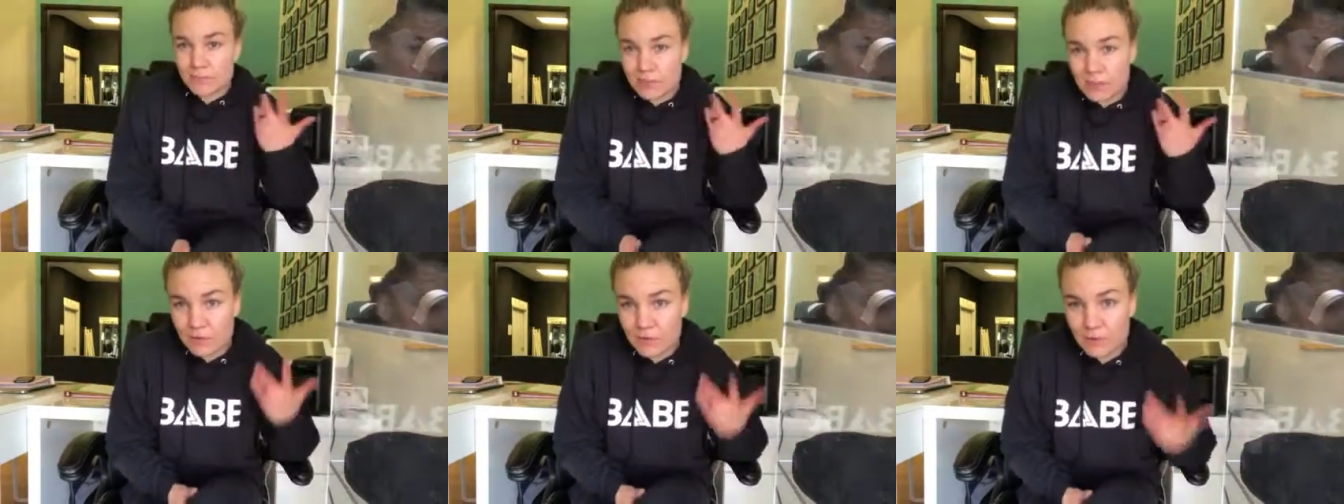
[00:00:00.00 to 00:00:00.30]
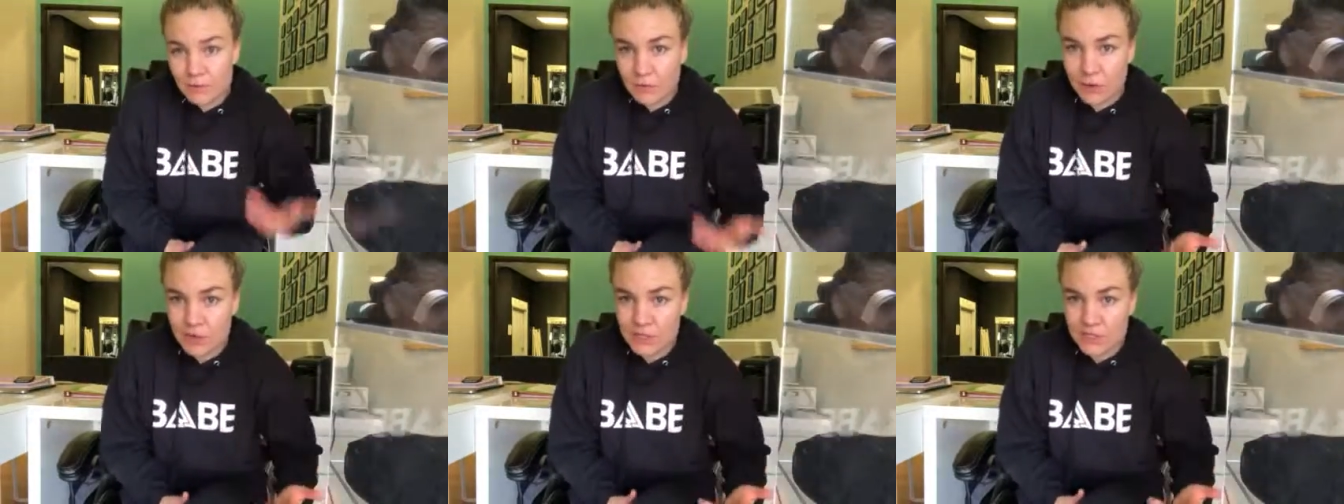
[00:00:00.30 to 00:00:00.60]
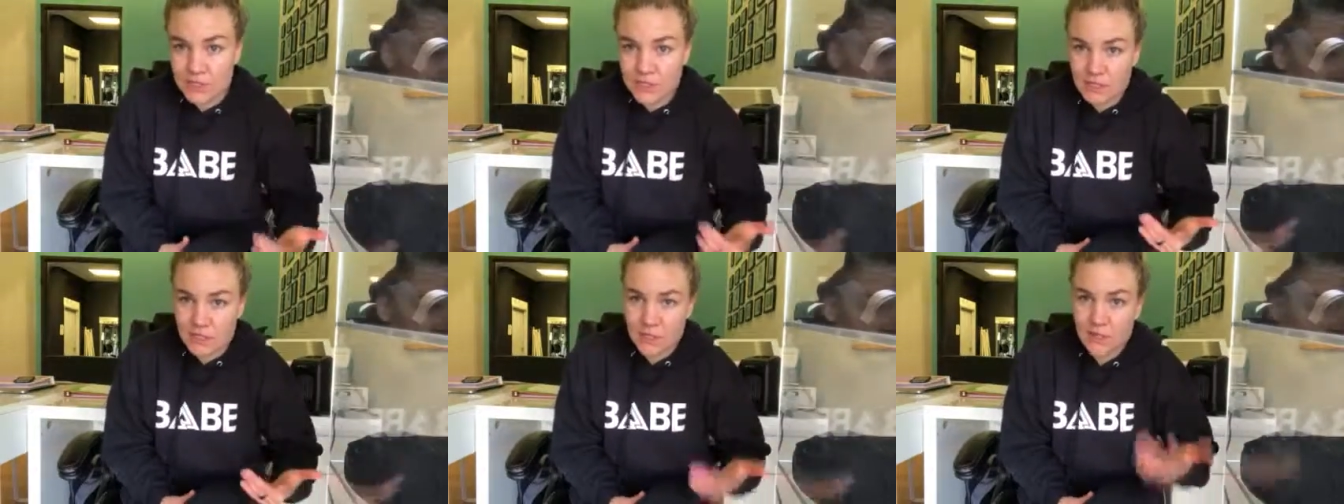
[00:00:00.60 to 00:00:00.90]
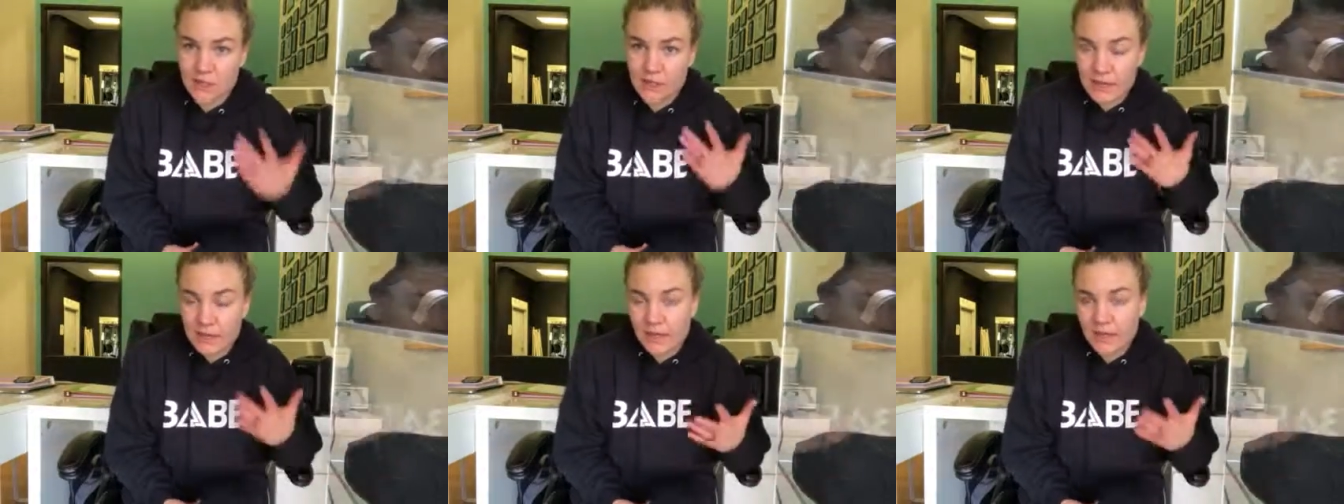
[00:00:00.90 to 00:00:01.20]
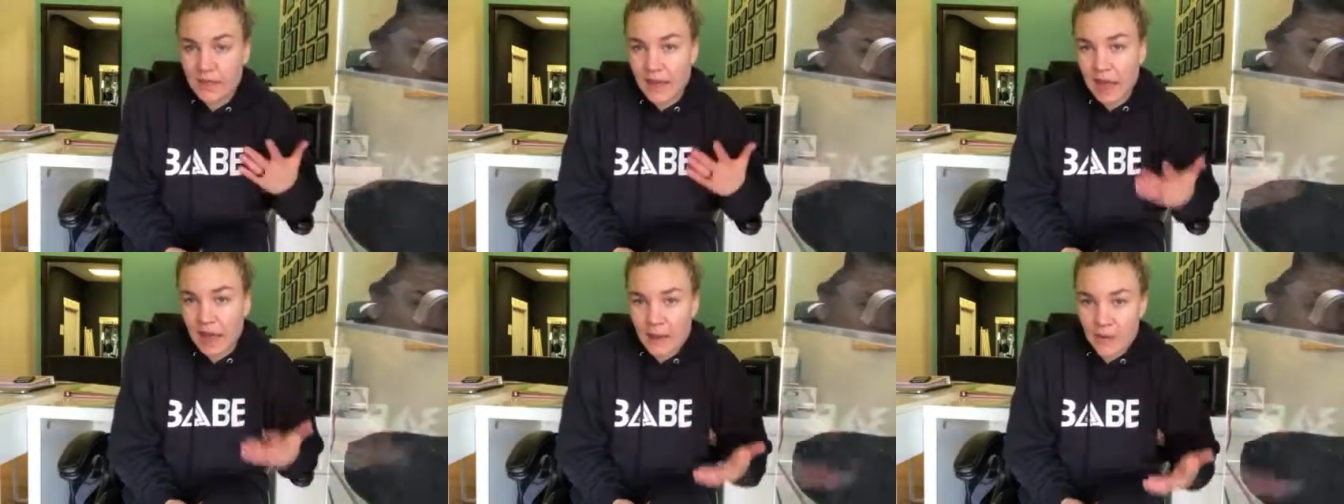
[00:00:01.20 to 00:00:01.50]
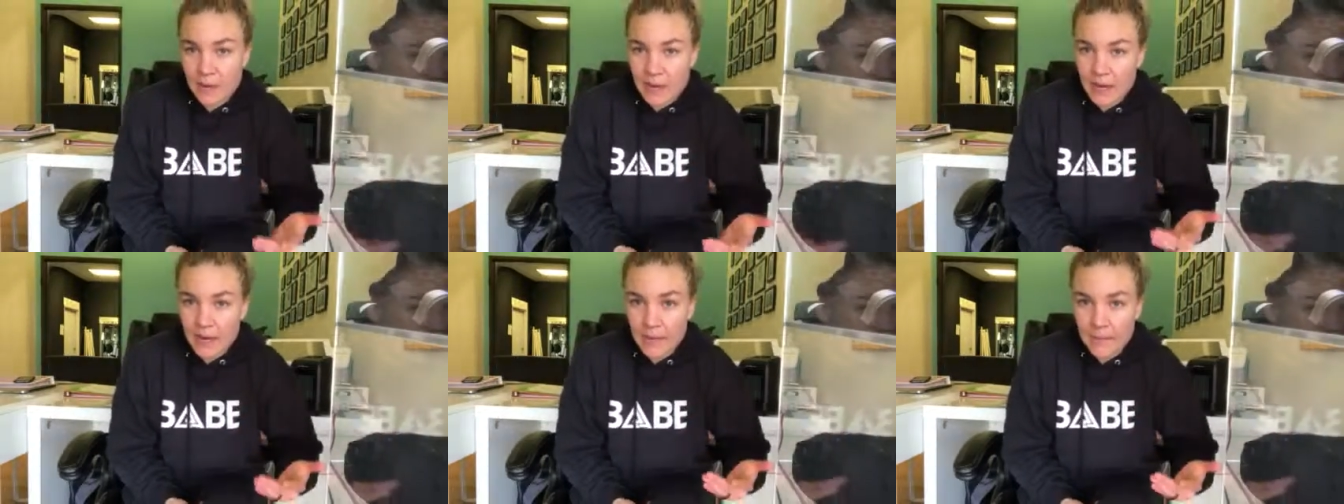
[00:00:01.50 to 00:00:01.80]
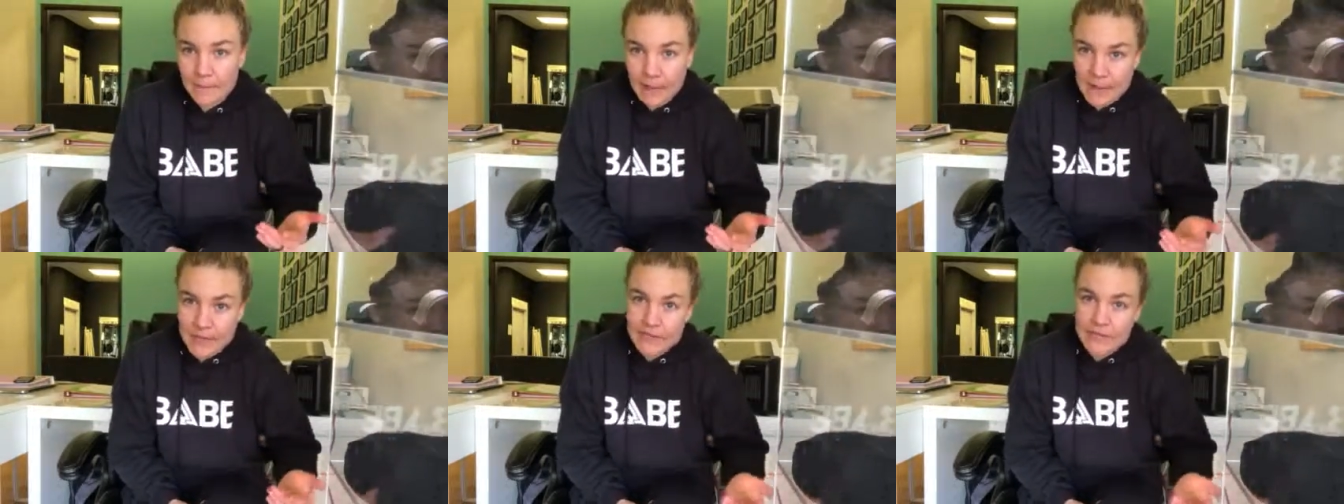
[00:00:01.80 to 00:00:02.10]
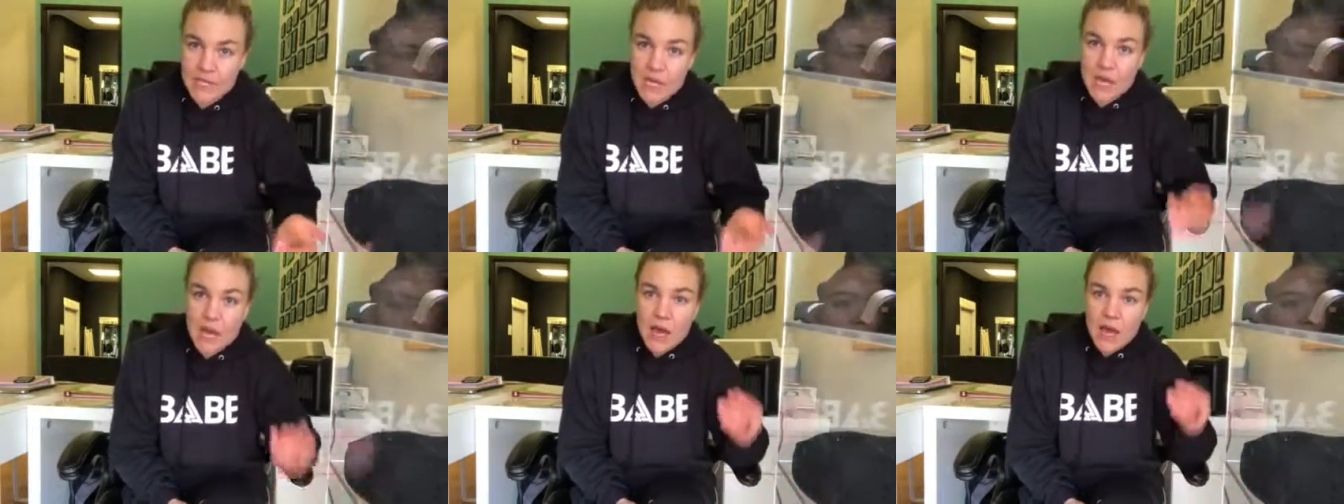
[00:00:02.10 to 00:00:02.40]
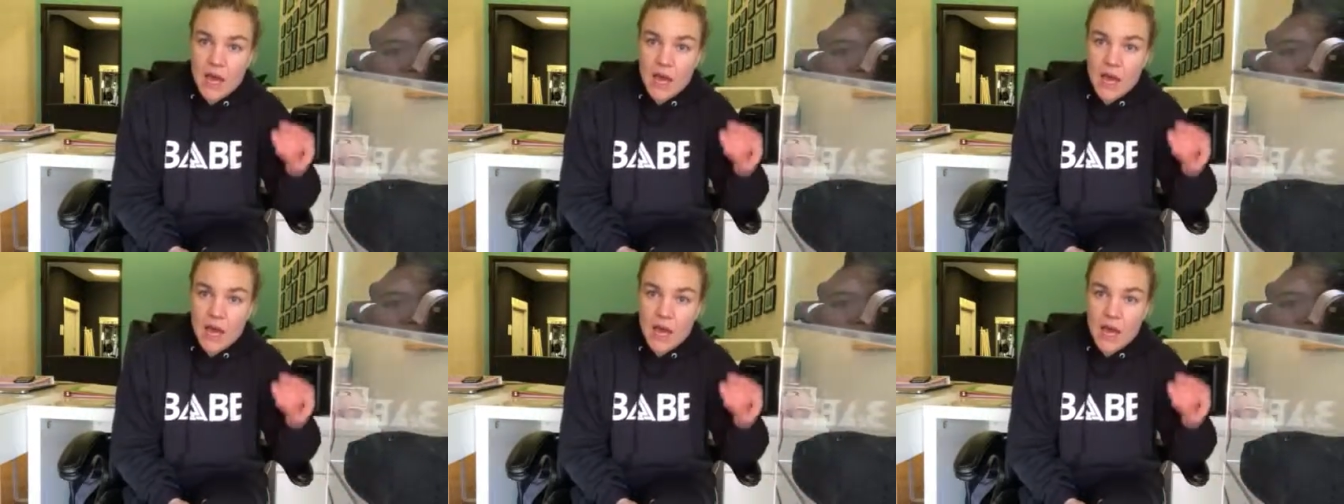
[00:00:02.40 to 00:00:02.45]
the first thing that I recommend.